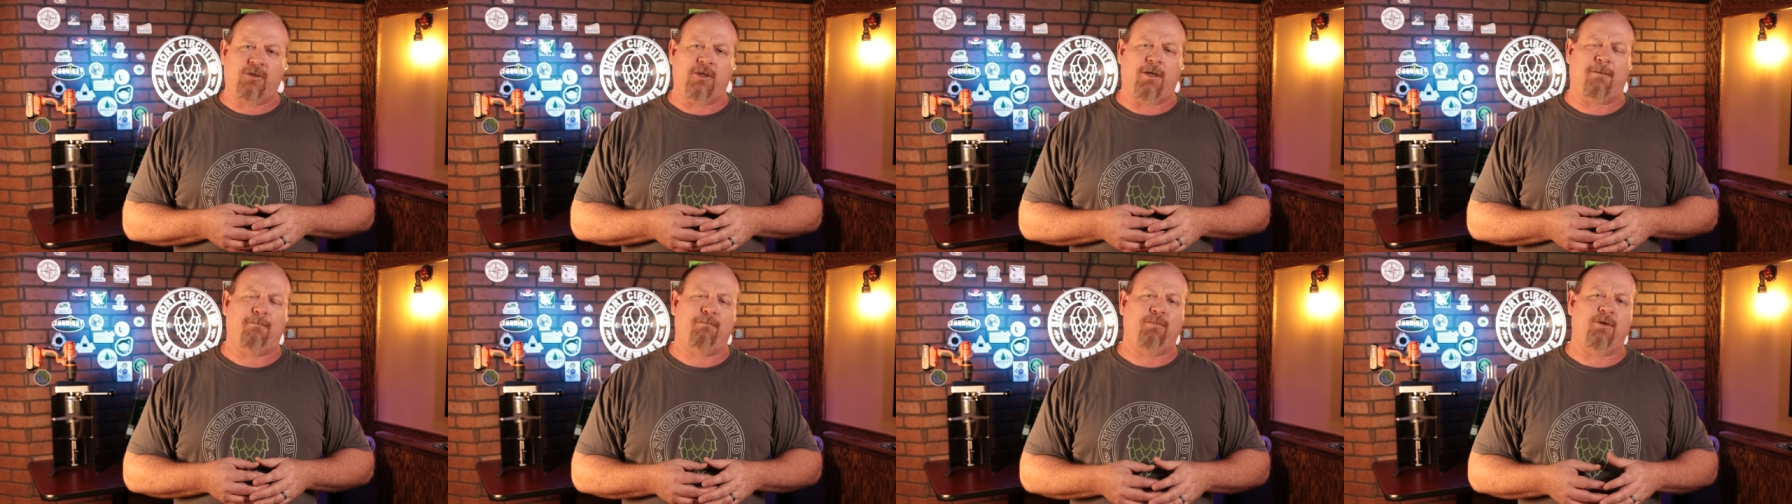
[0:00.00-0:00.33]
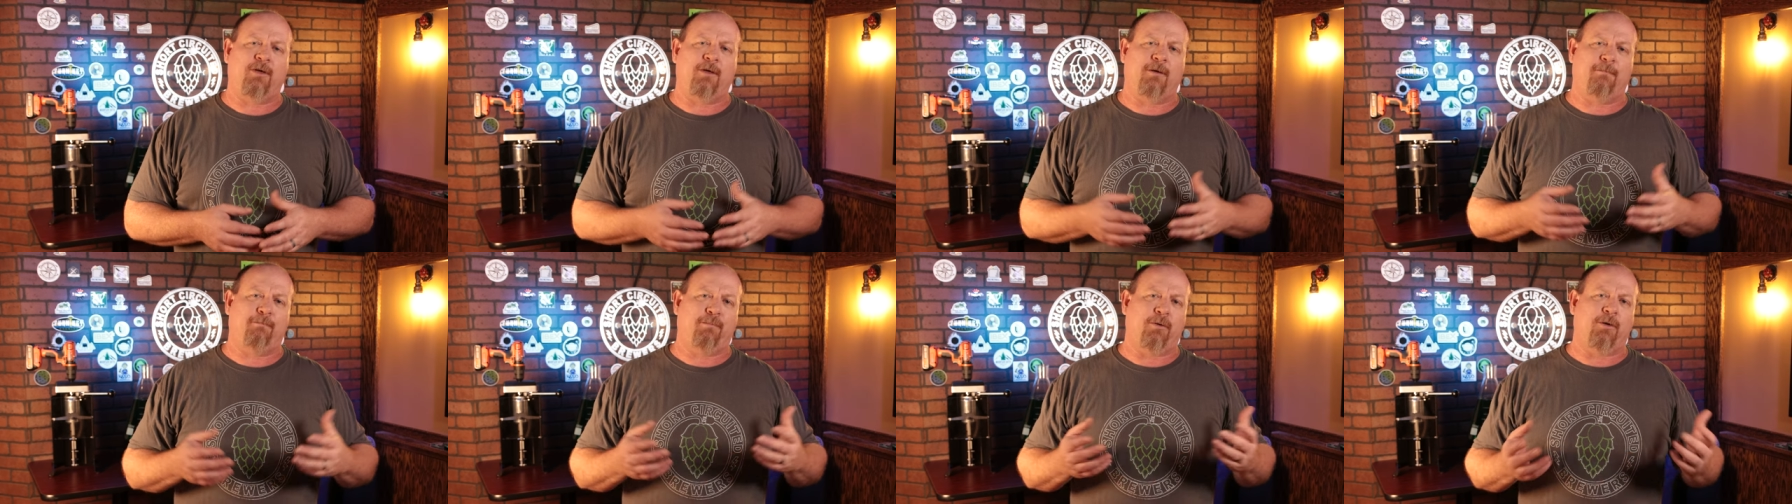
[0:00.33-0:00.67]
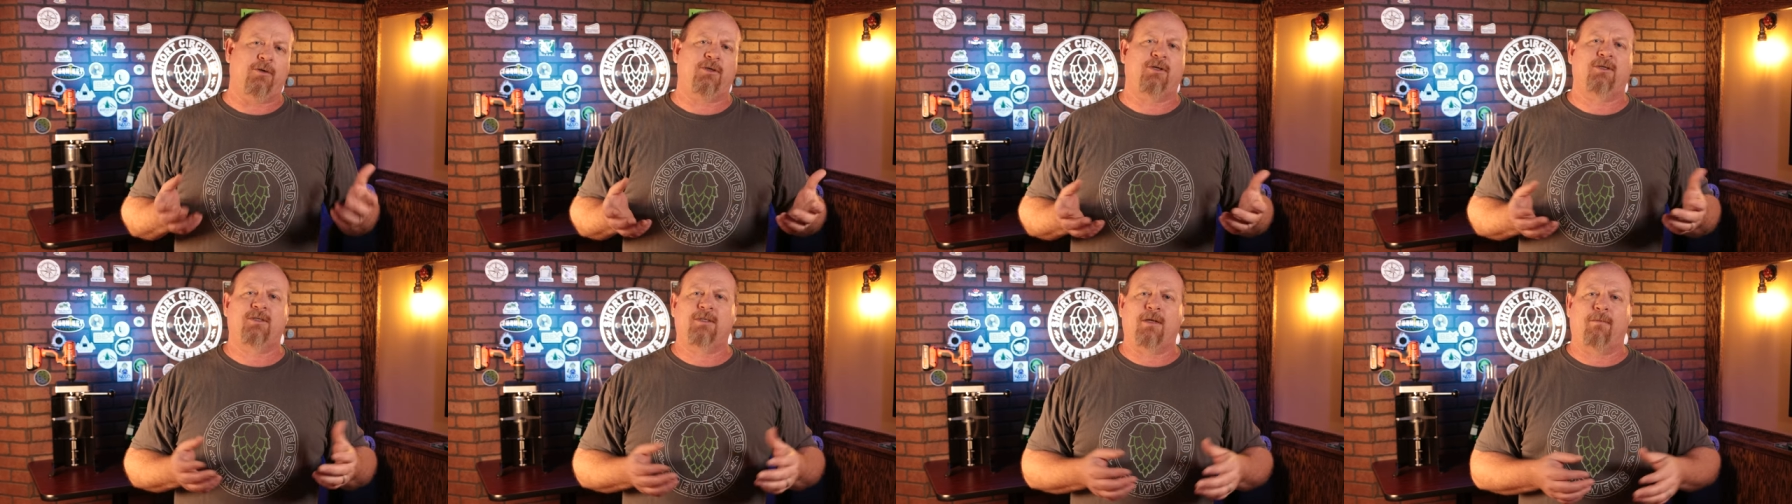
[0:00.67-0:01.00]
jump to
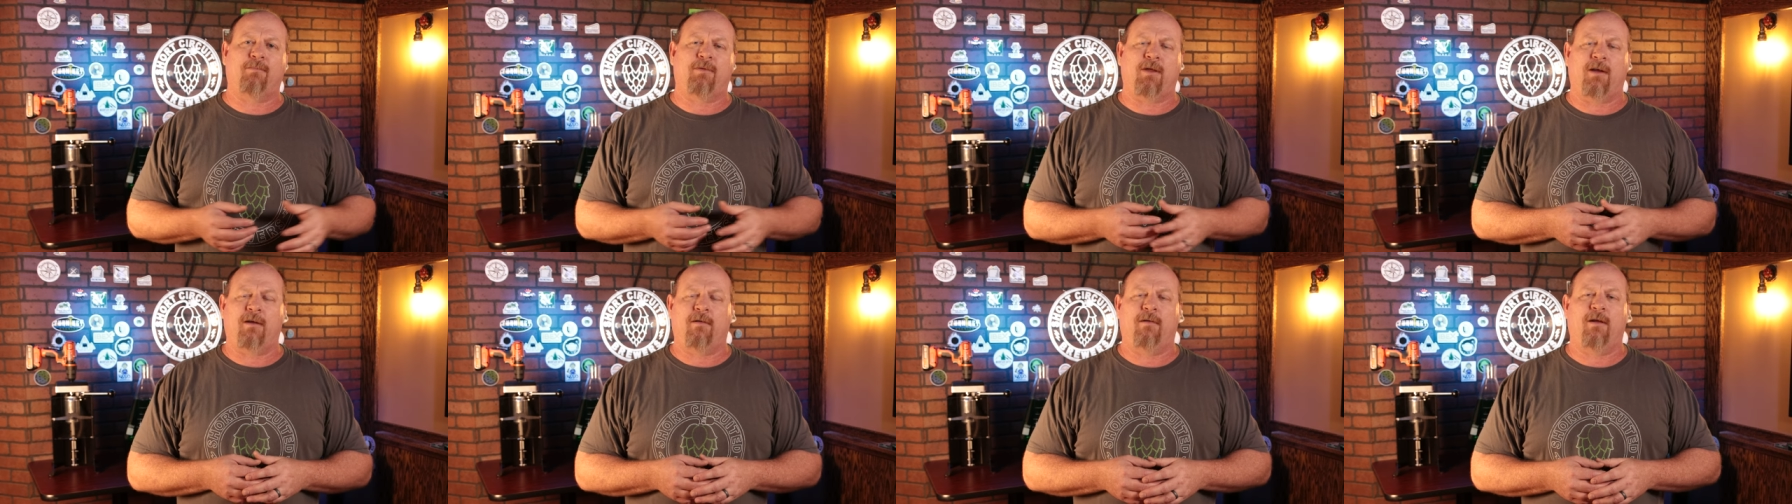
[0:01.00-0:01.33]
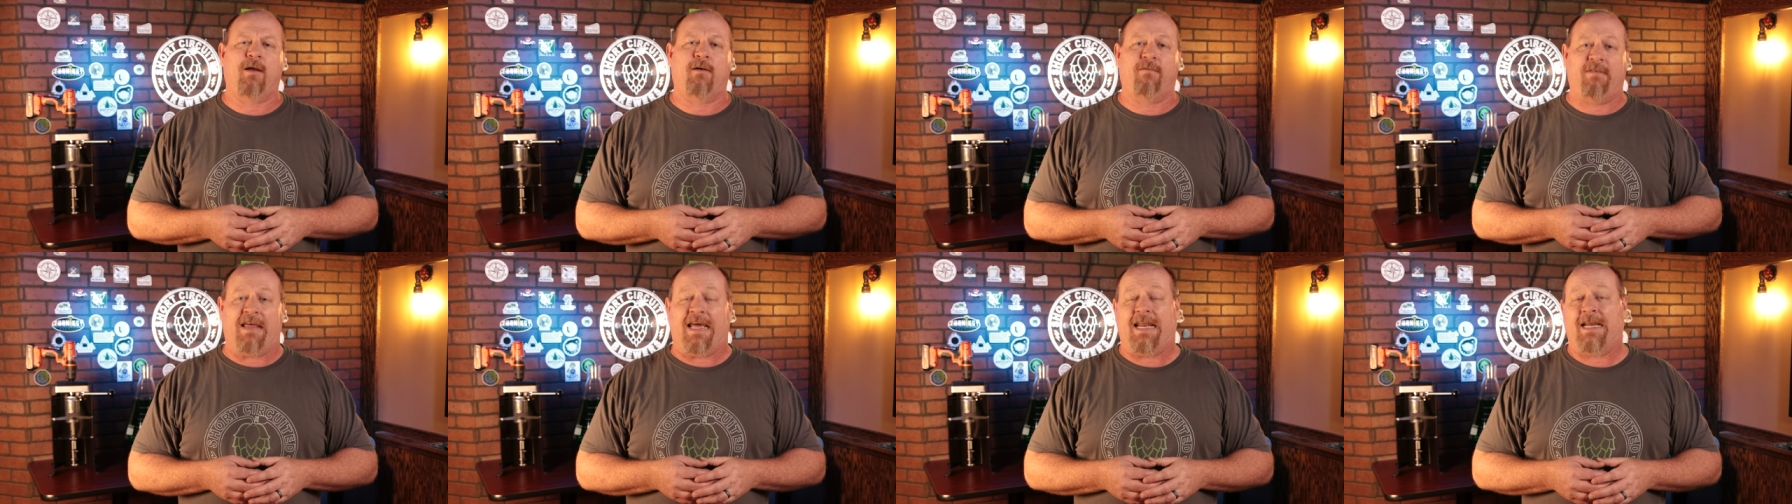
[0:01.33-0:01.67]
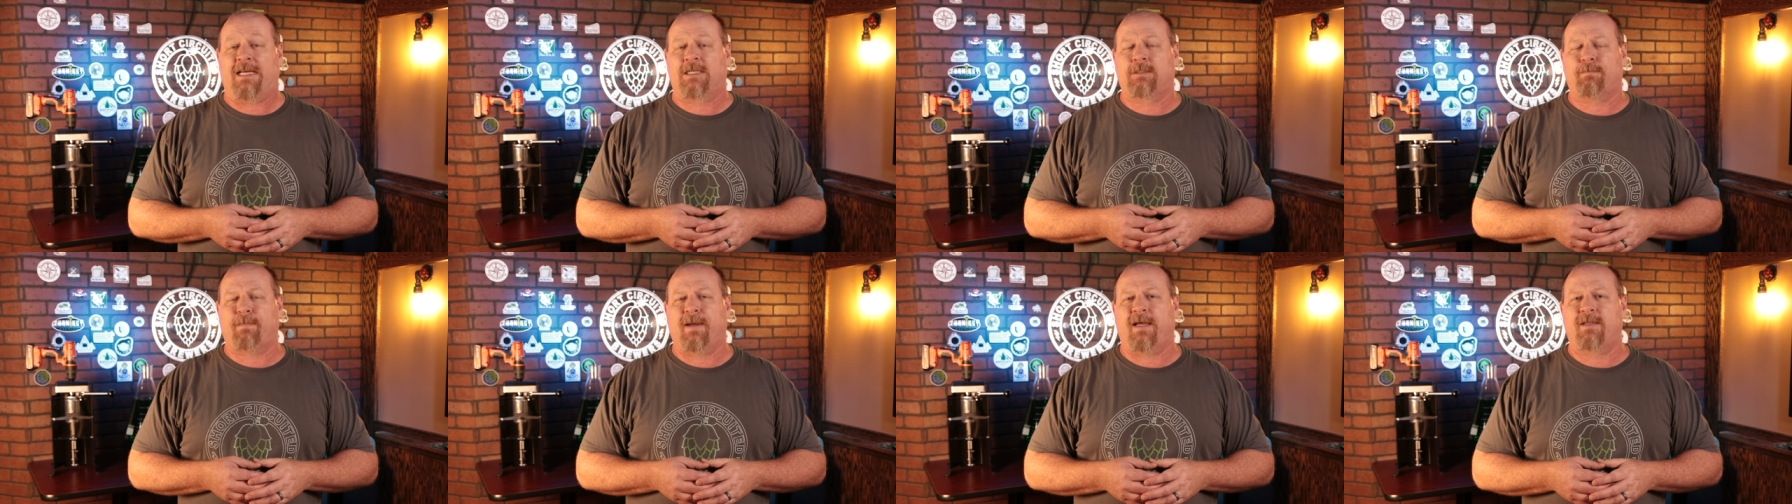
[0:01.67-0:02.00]
purchase something of that
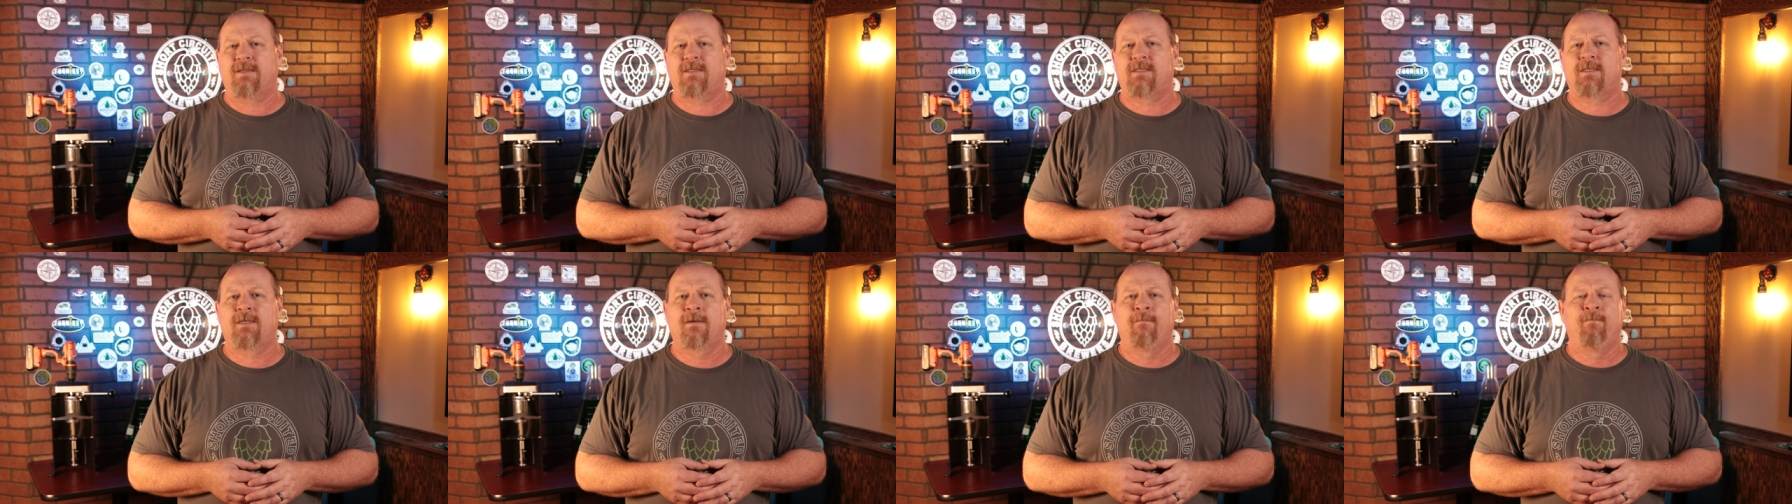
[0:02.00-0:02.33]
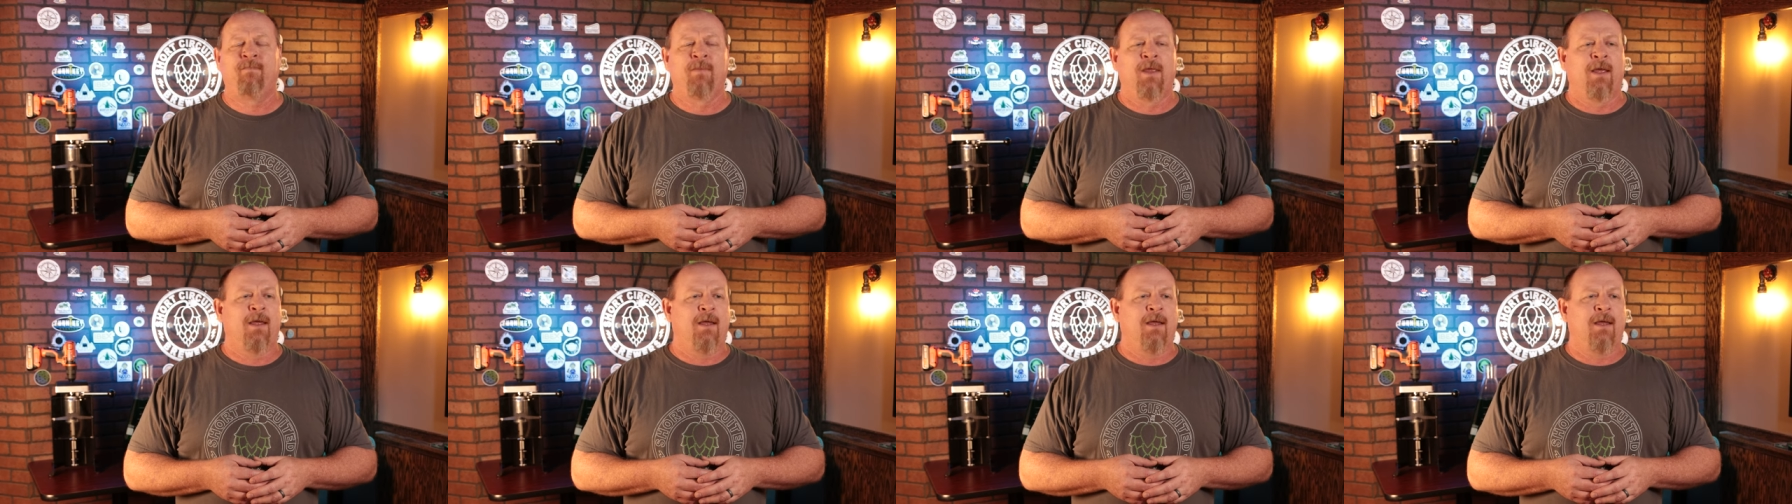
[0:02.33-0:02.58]
expense.